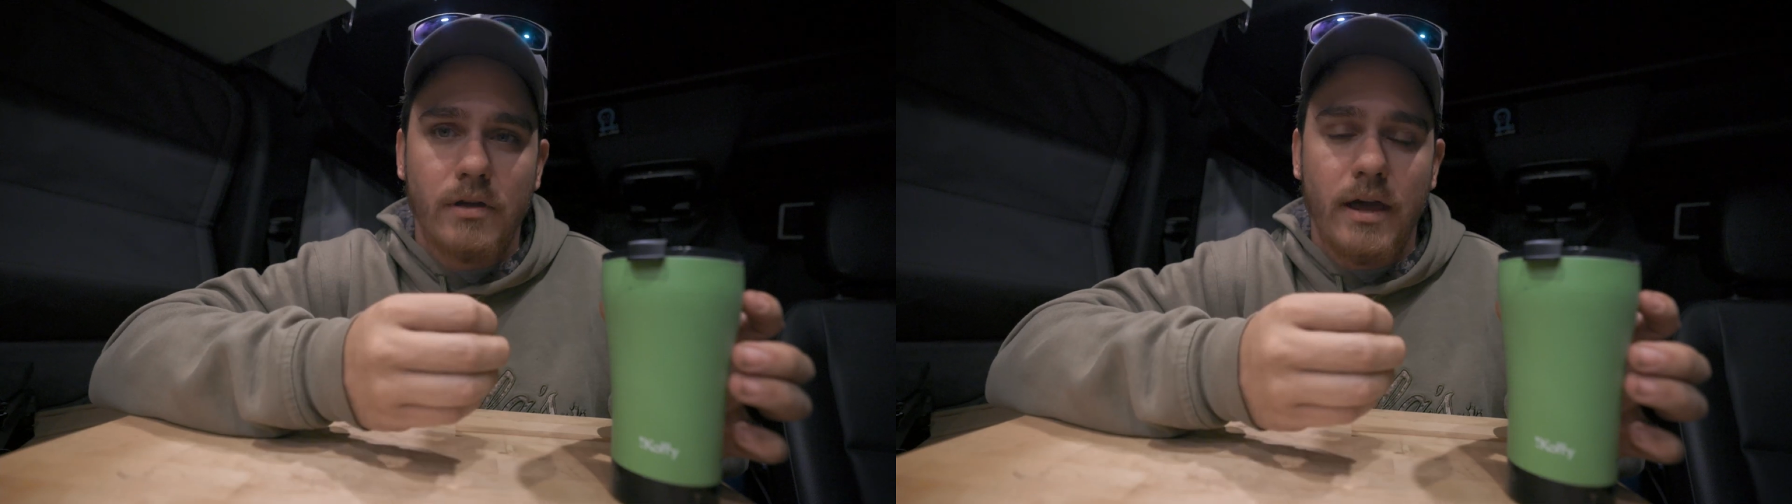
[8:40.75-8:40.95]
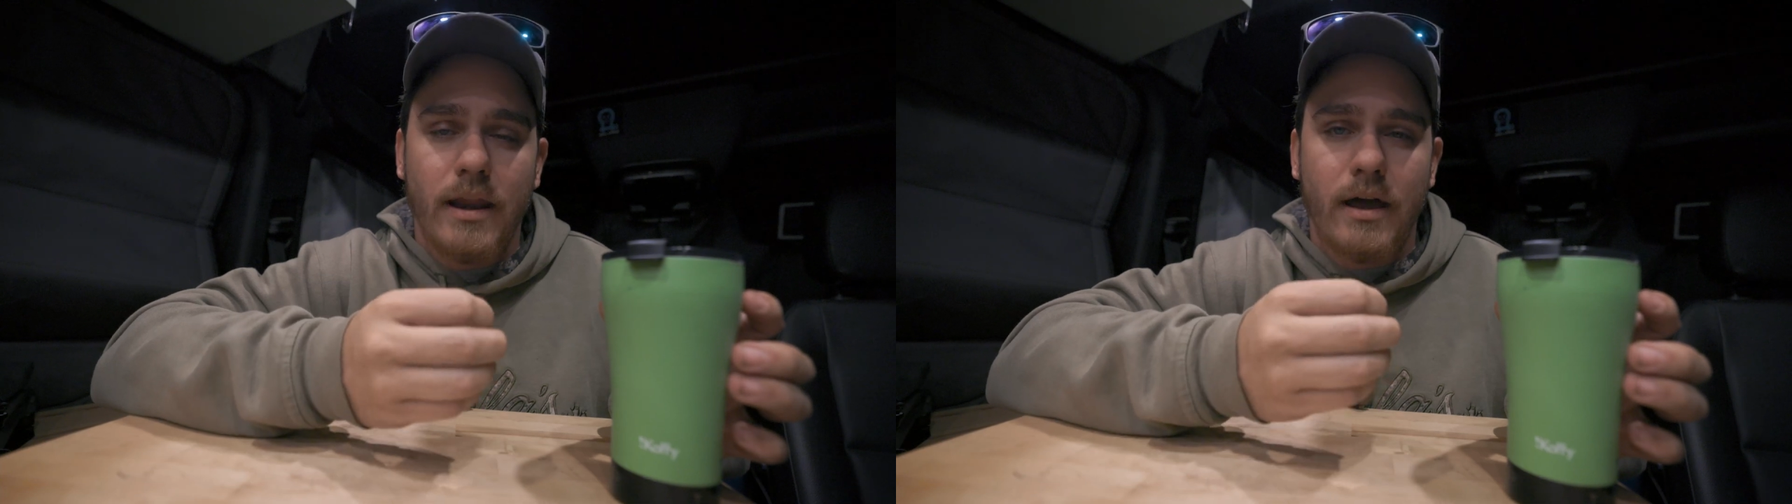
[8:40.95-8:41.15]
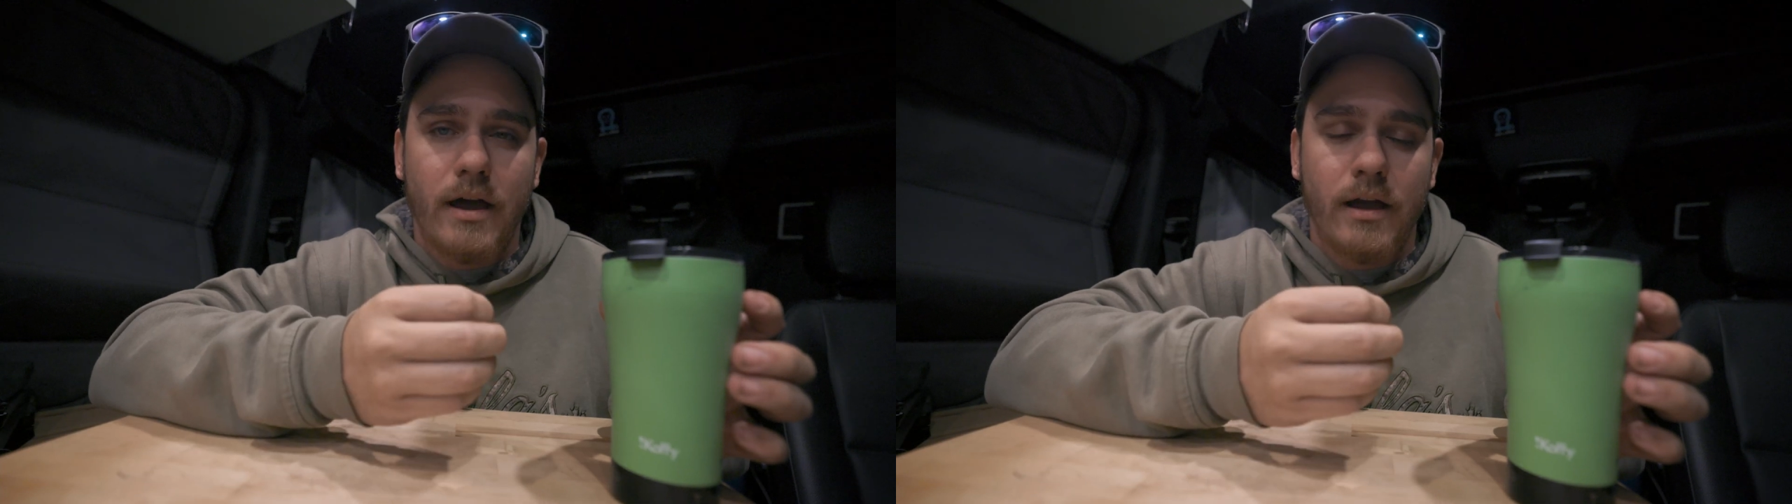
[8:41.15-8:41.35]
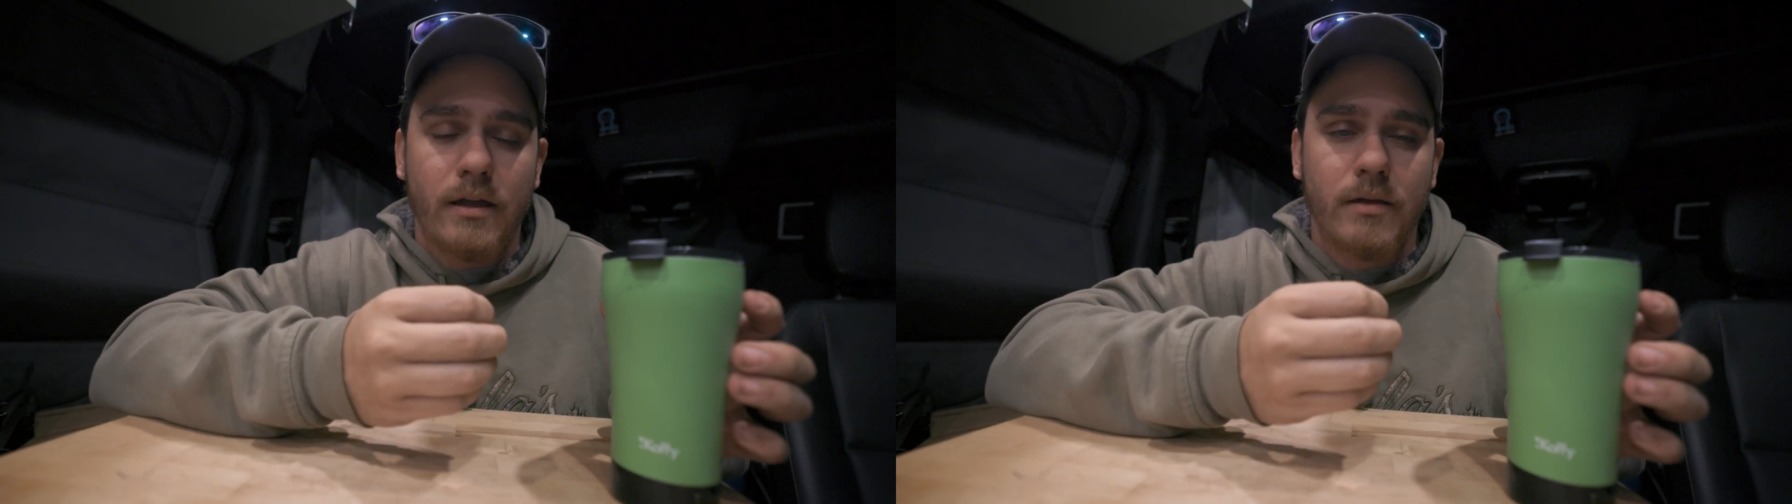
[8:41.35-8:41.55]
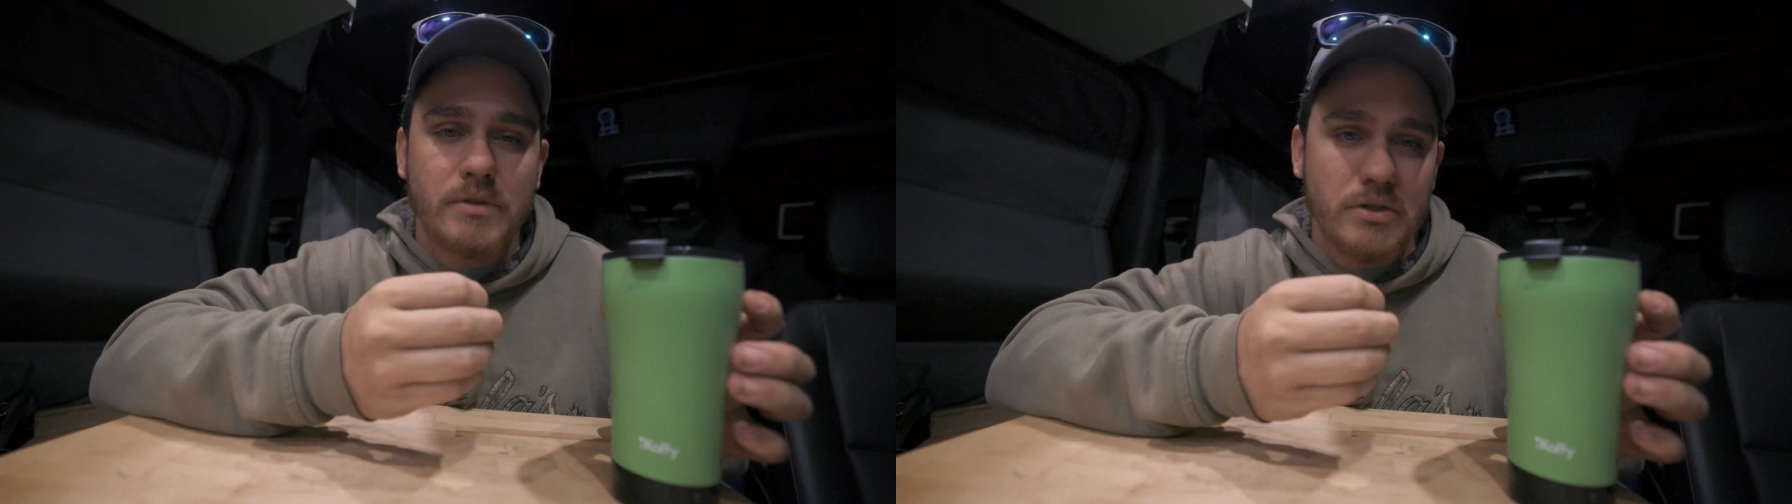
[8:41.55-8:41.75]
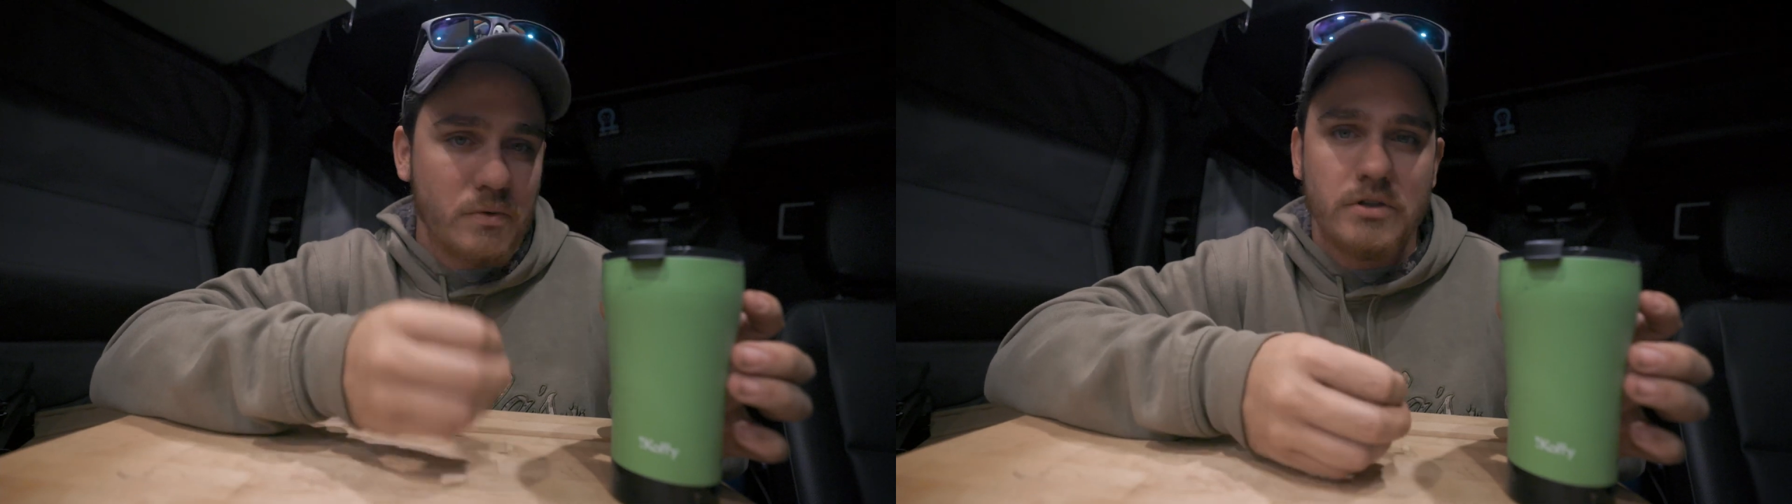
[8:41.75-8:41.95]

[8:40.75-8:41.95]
and I am so